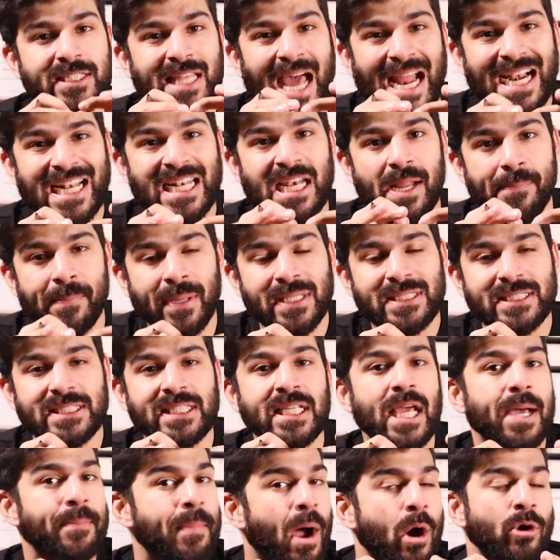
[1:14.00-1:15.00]
that limits
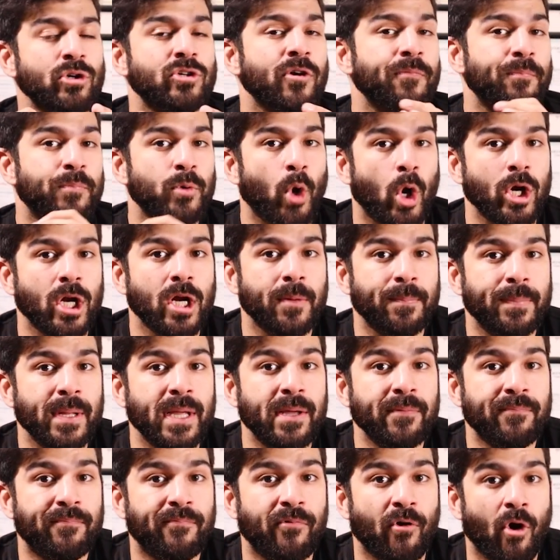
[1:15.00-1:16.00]
the amount of product
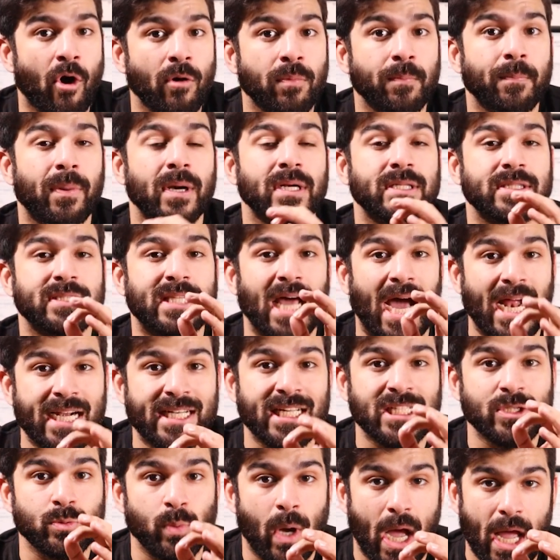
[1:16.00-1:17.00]
being formed, but
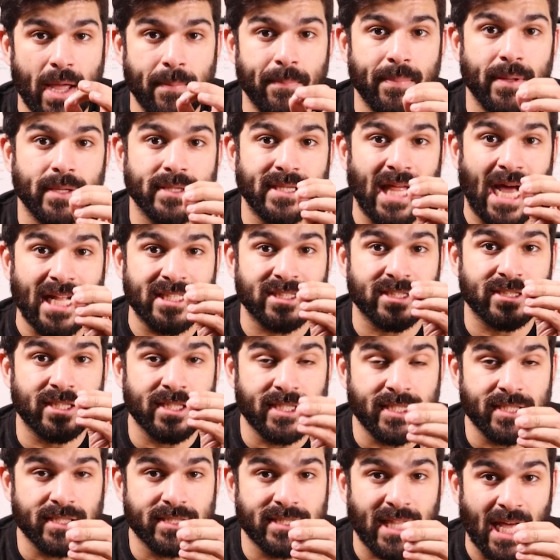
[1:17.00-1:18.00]
that is why that's
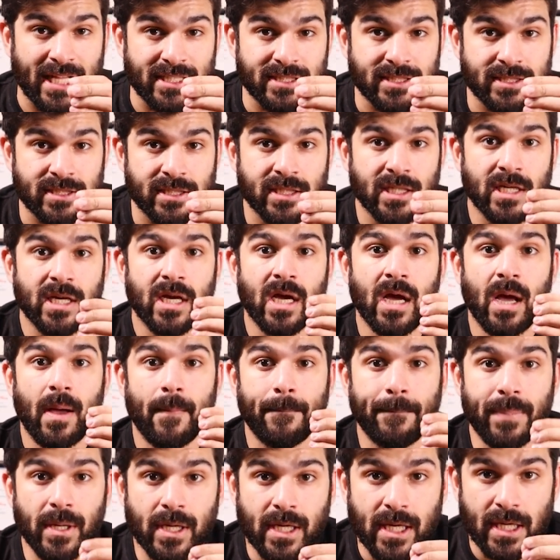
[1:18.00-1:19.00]

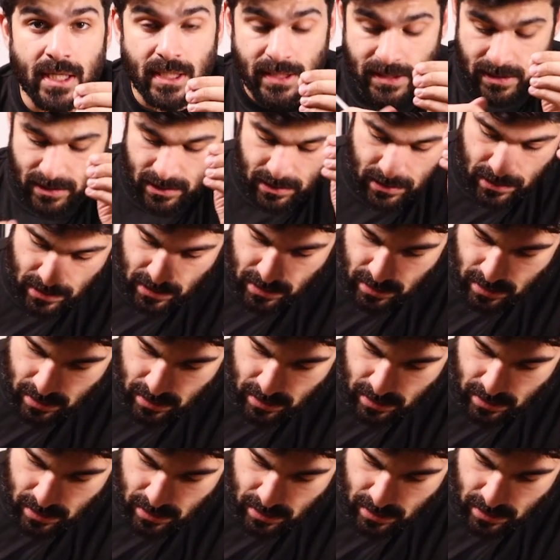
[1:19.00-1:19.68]
because